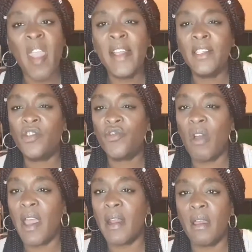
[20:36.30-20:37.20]
He's
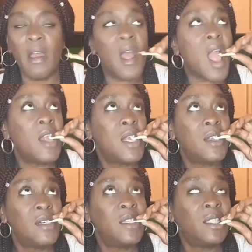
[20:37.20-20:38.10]
trying to
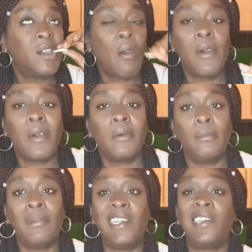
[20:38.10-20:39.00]

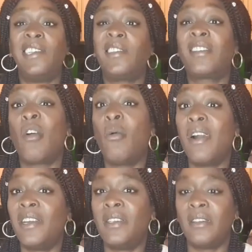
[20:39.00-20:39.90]
make his
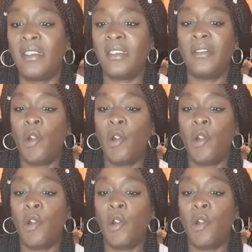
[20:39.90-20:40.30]
coins,